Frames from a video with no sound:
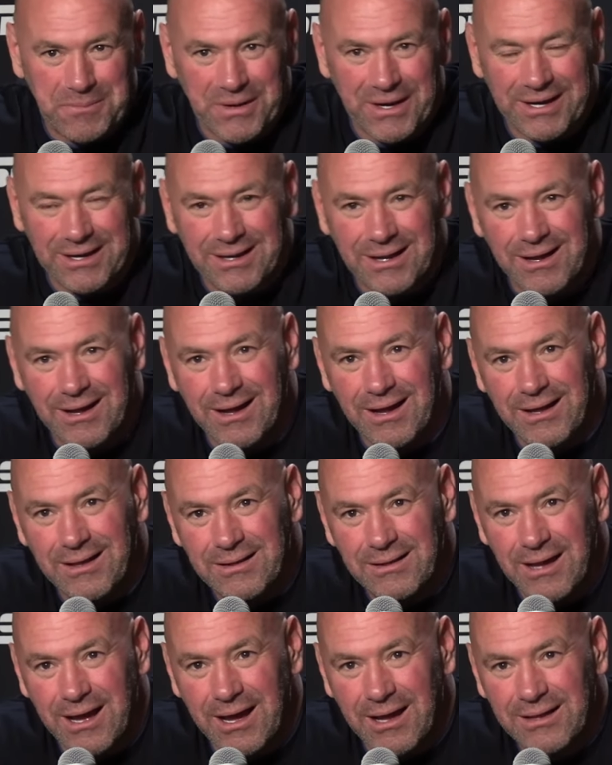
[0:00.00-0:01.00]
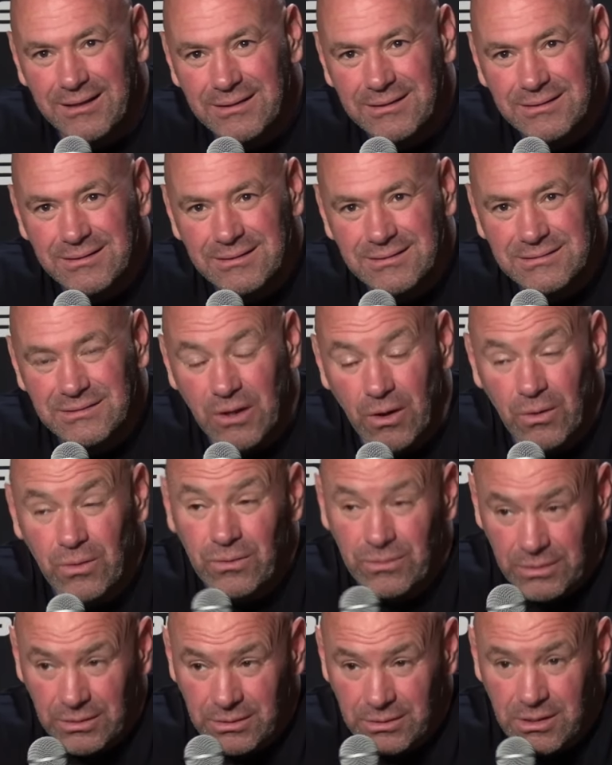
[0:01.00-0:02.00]
But uh, yeah,
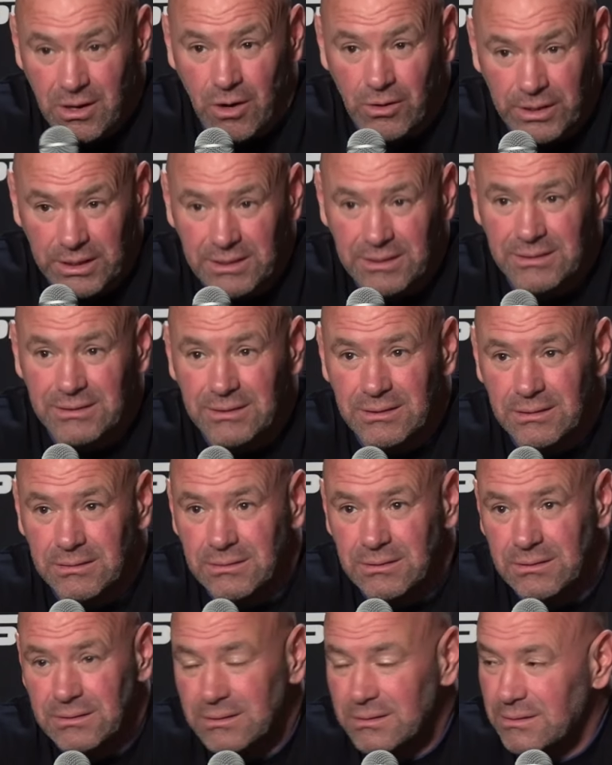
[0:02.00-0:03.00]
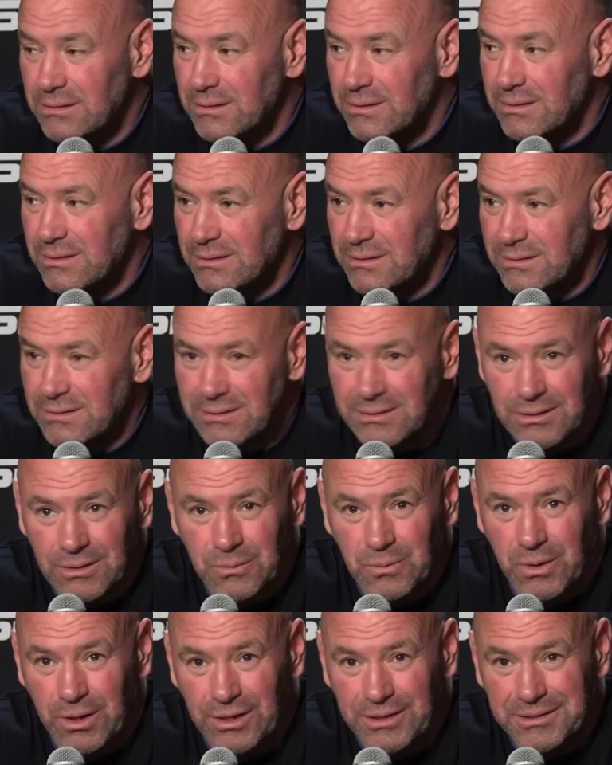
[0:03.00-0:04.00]
so Cody,
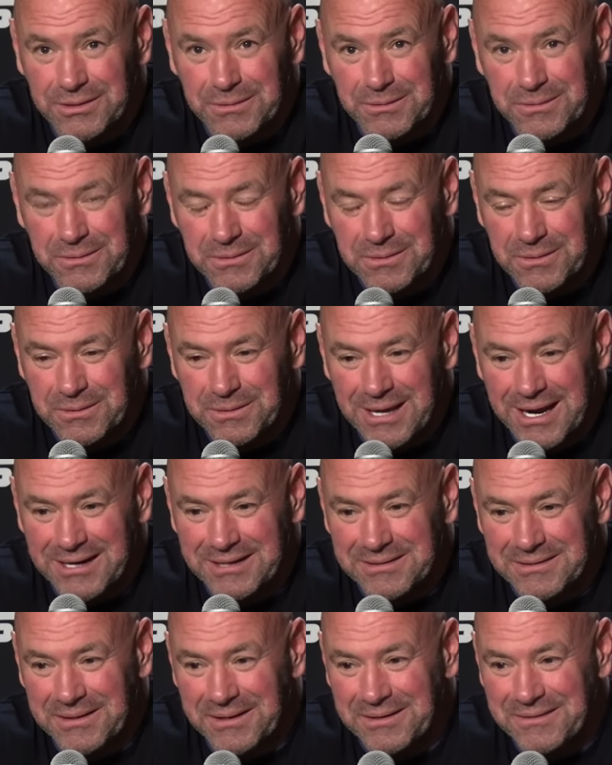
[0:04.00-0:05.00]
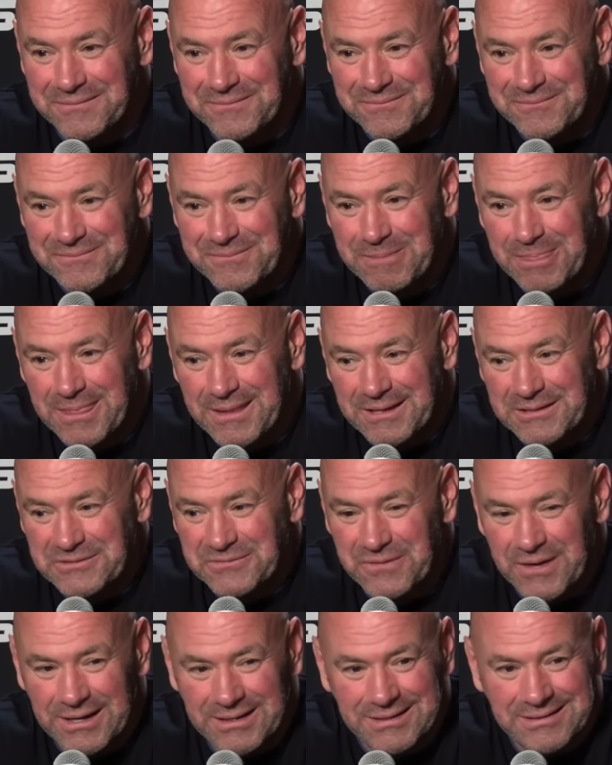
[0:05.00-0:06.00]
good work. You, you, you got it done. He's
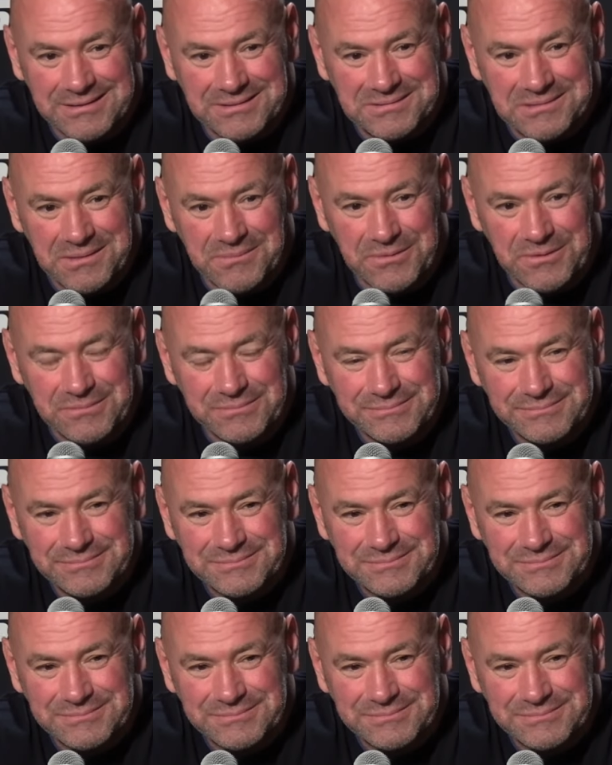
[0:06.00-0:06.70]
fighting in December.